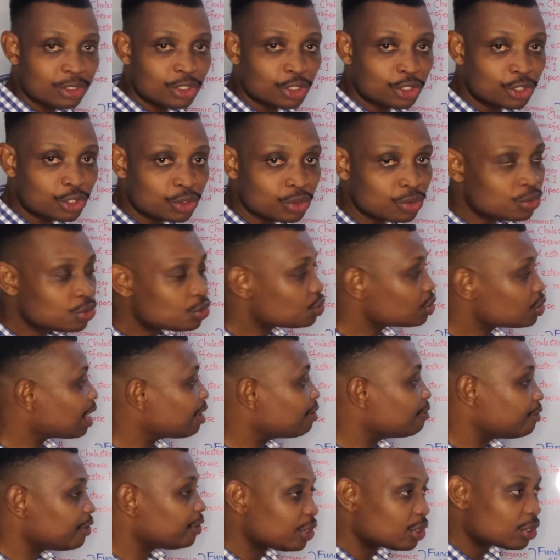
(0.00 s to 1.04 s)
tissues
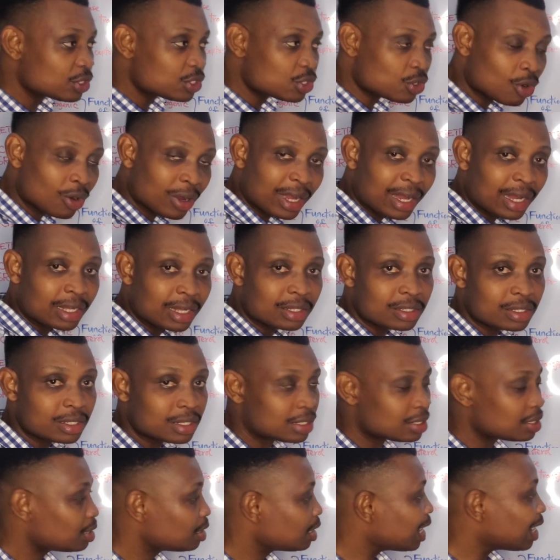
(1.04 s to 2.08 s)
and various
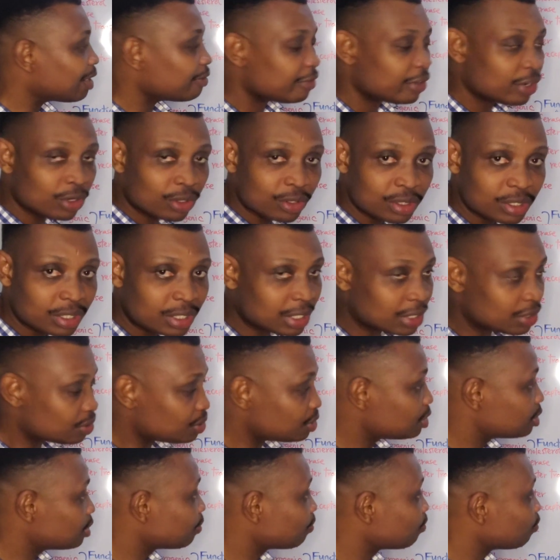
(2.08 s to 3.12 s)
organs and various
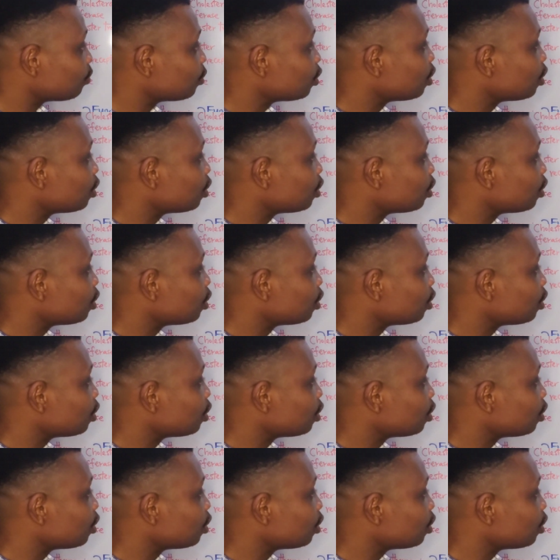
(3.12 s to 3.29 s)
cells.